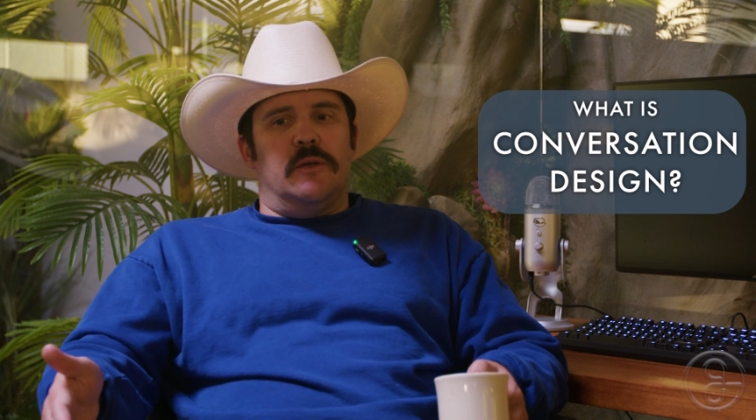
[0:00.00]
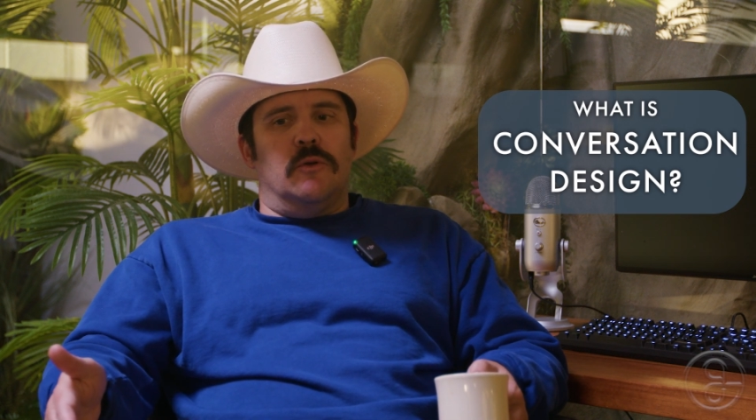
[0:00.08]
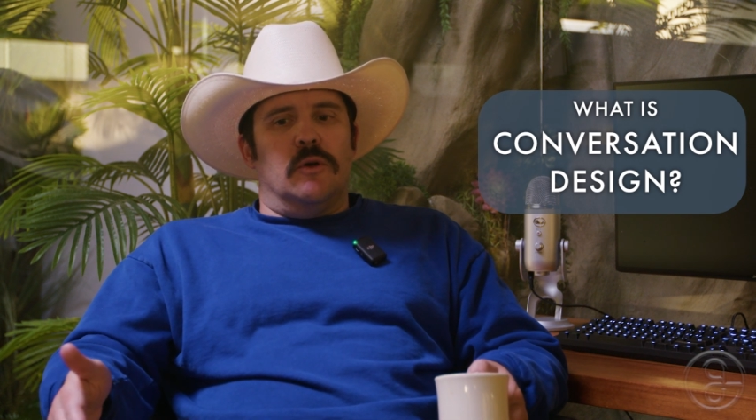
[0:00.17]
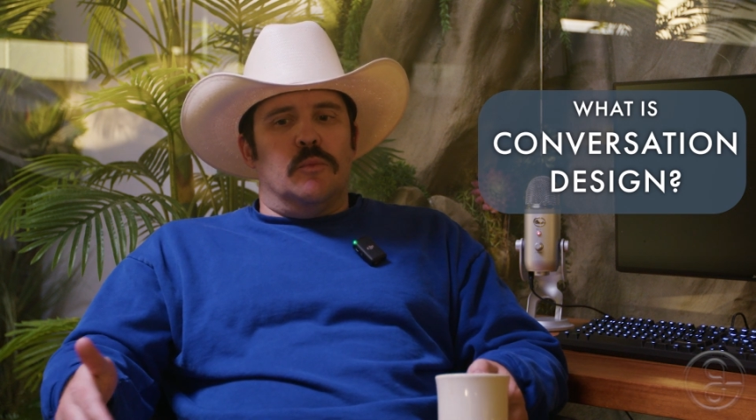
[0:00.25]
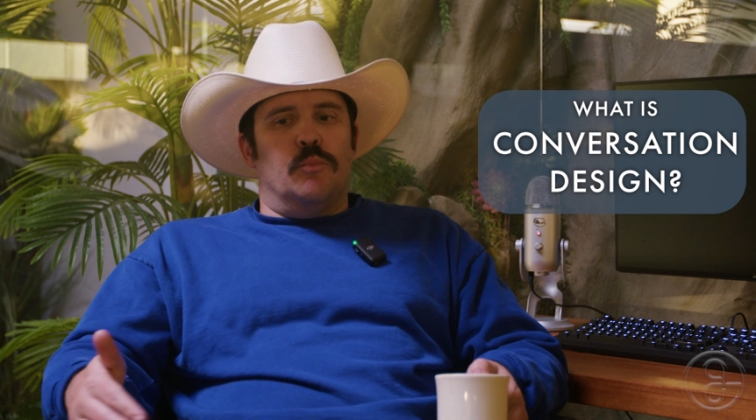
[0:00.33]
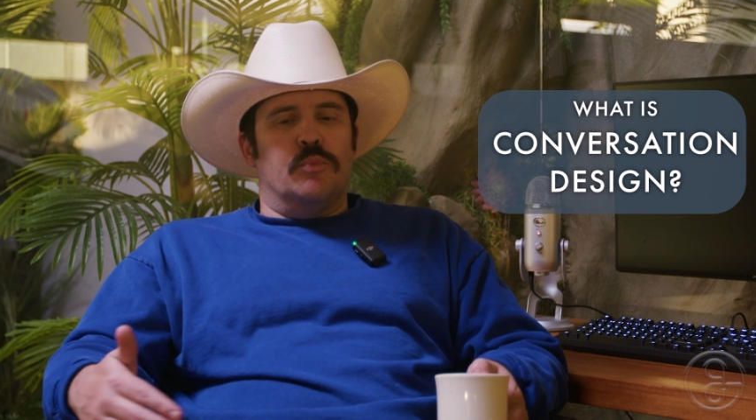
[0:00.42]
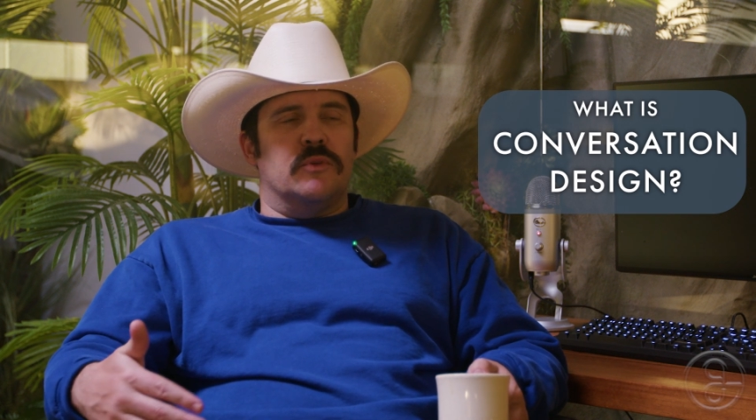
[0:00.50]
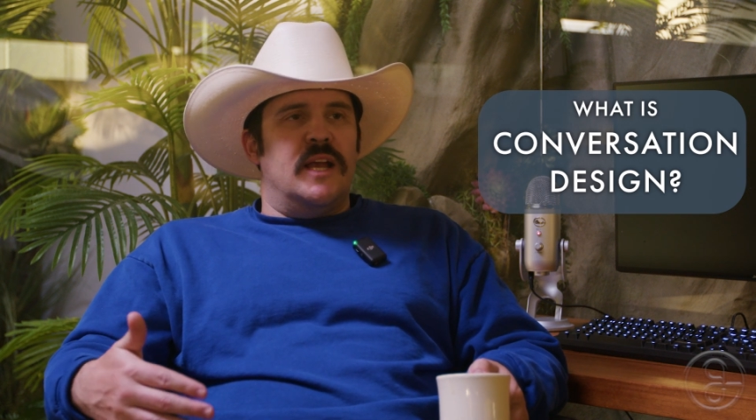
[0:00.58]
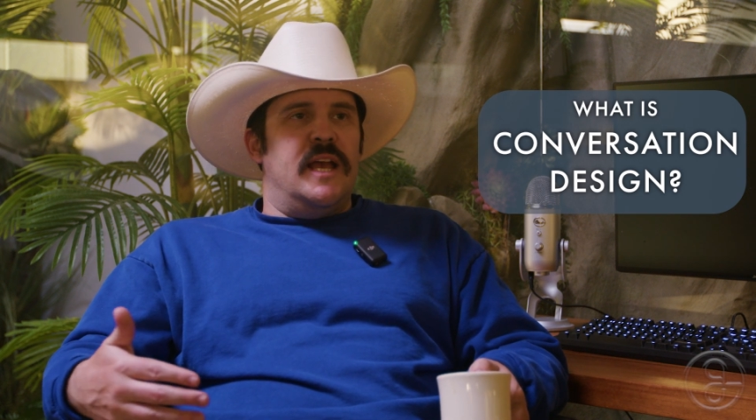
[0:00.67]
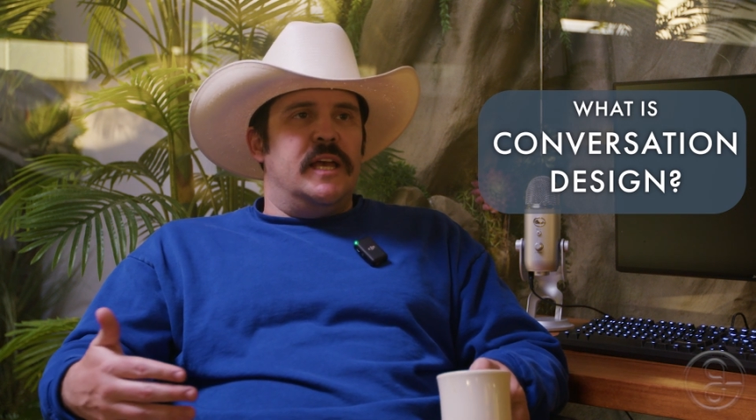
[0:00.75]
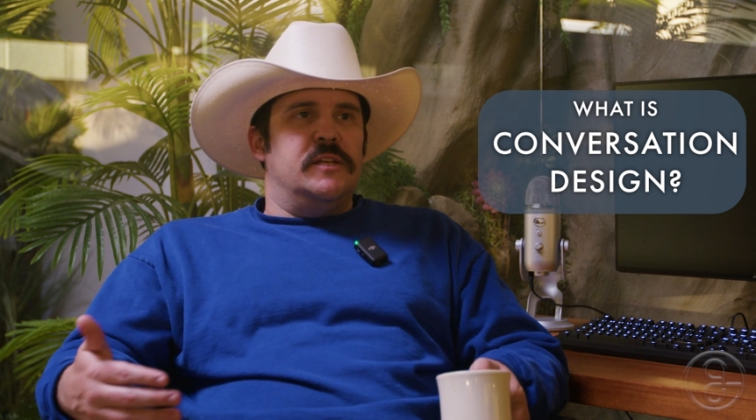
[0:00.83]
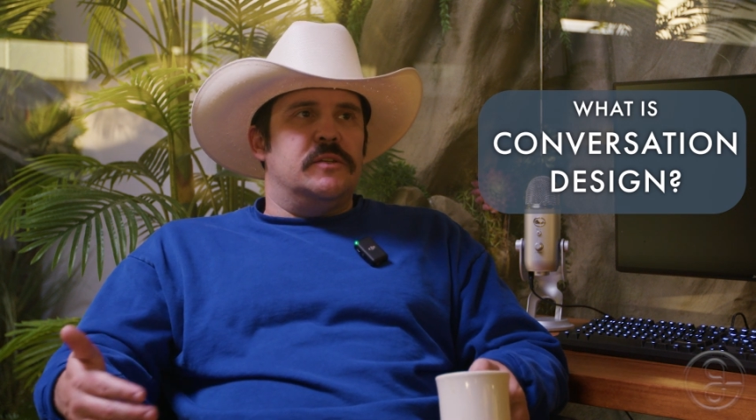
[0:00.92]
or
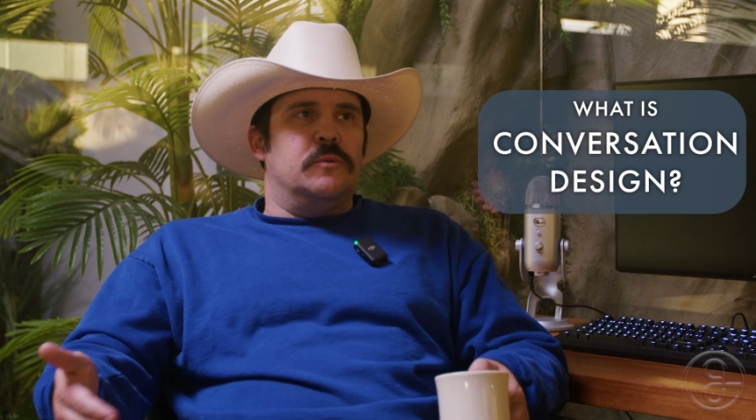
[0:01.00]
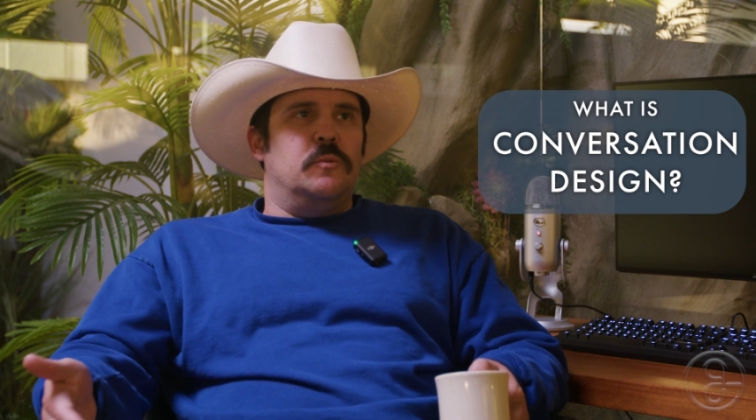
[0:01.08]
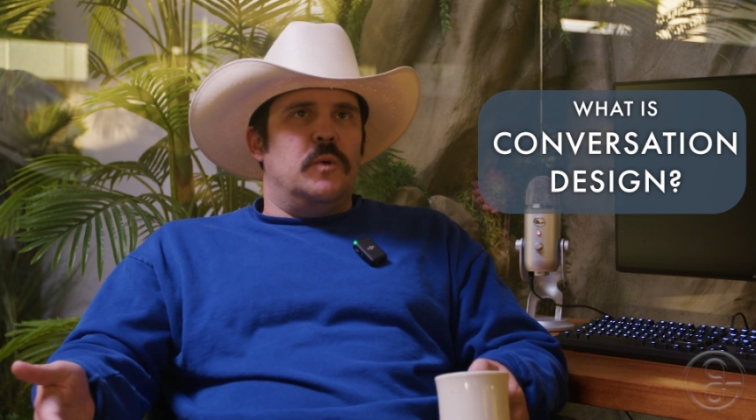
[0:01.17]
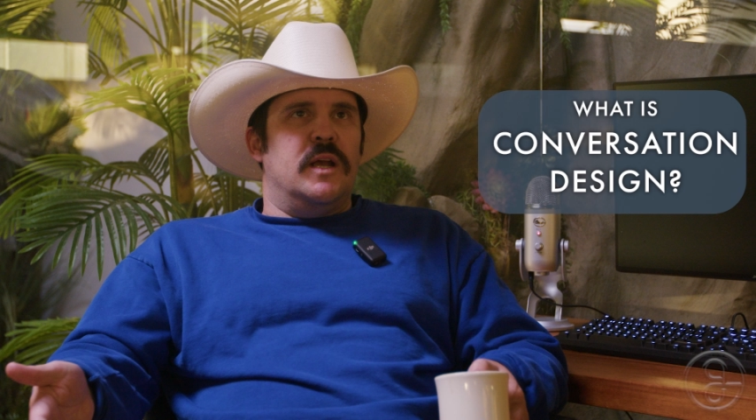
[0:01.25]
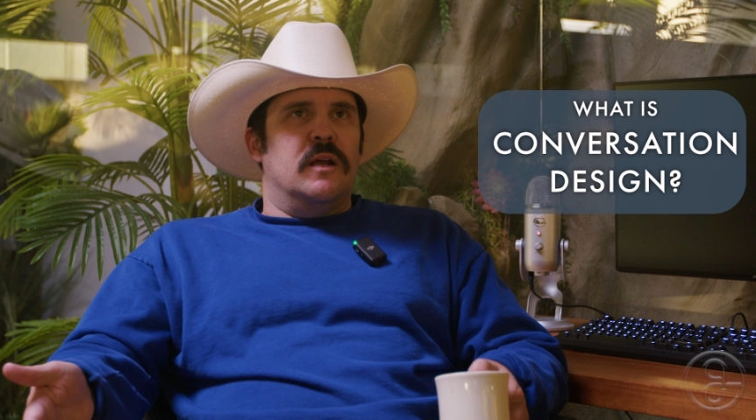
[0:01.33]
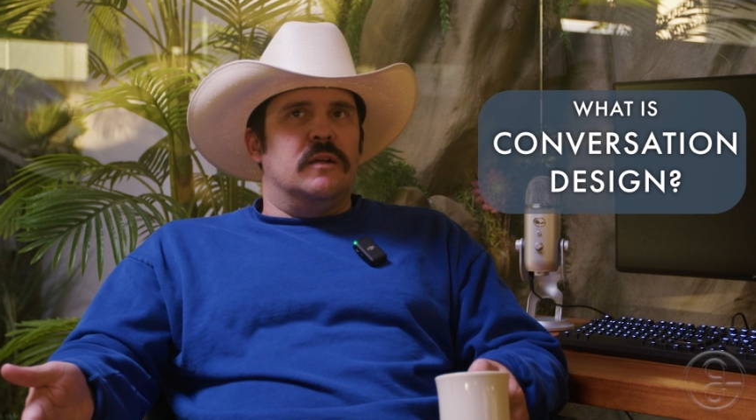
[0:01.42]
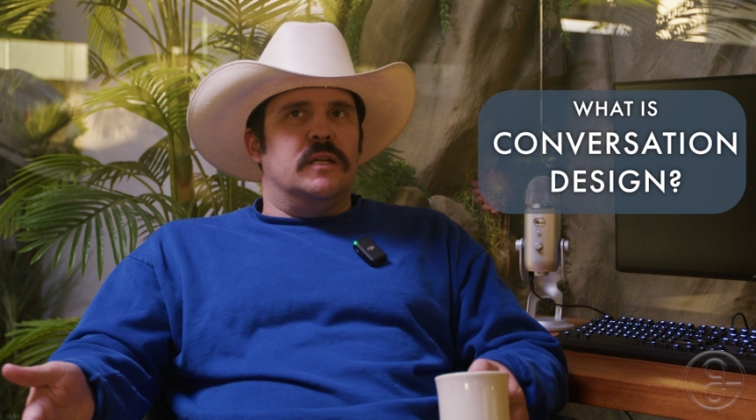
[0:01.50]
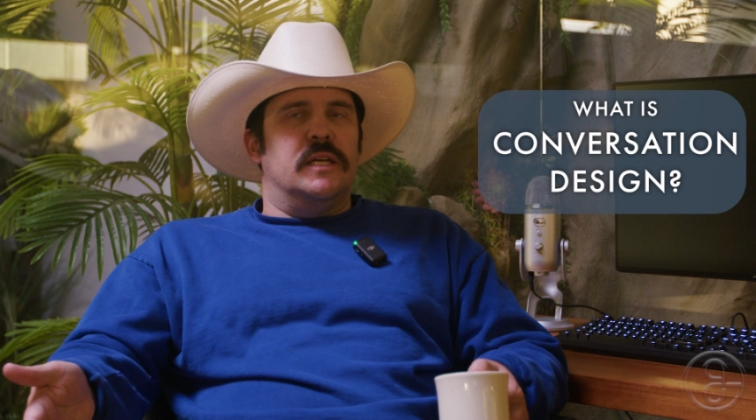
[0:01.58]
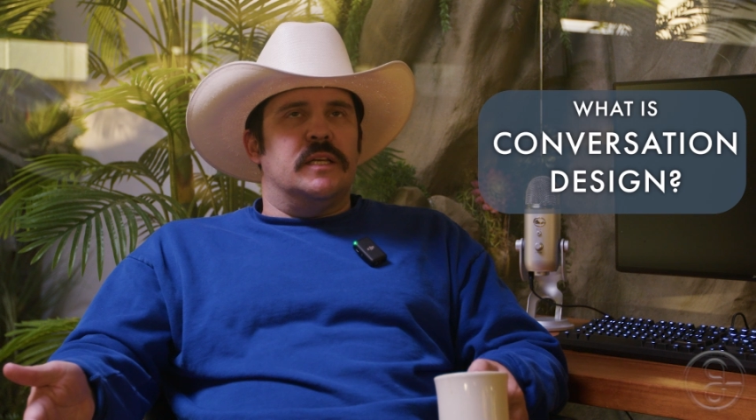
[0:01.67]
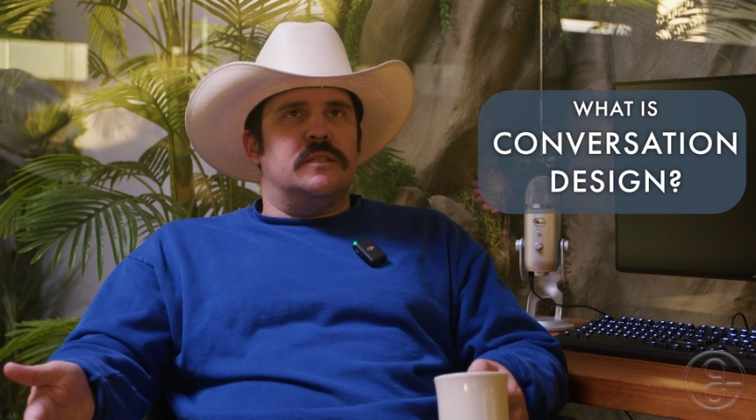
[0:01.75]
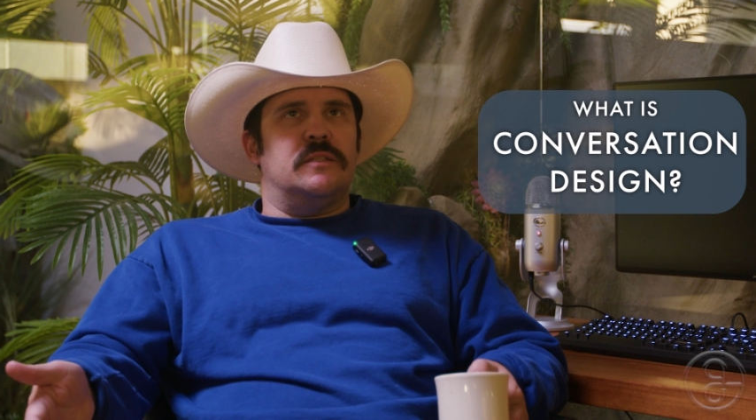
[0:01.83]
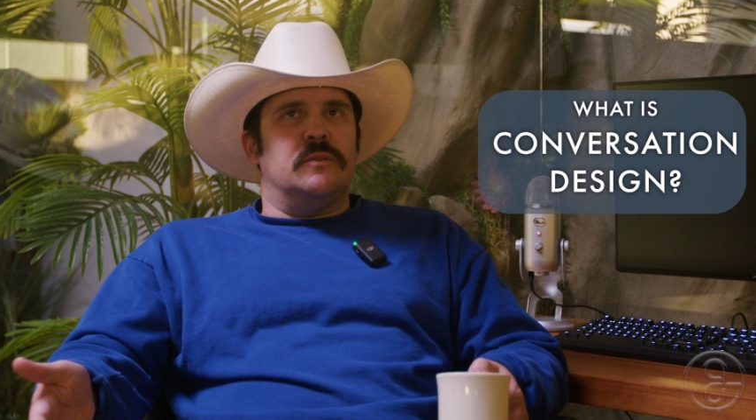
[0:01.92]
brand
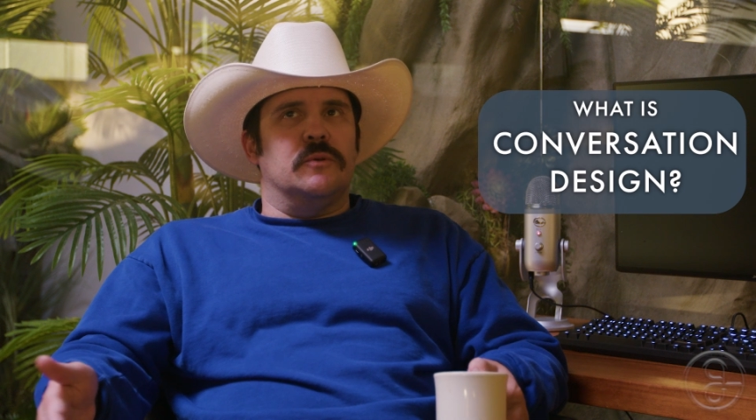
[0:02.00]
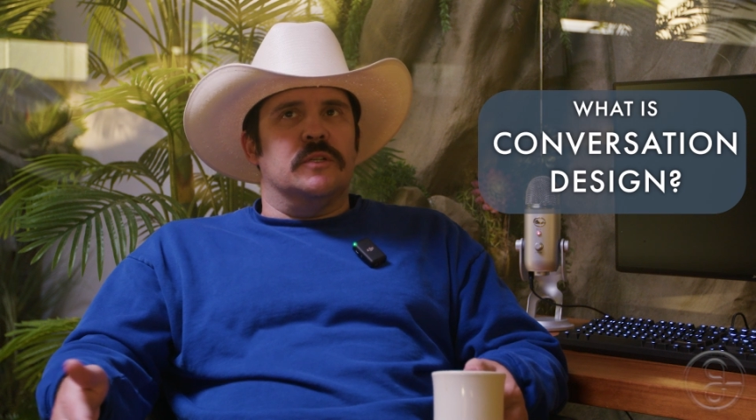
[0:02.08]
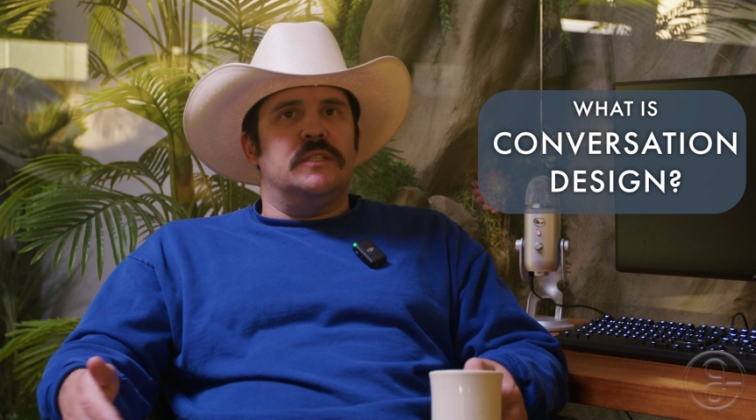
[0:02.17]
awareness or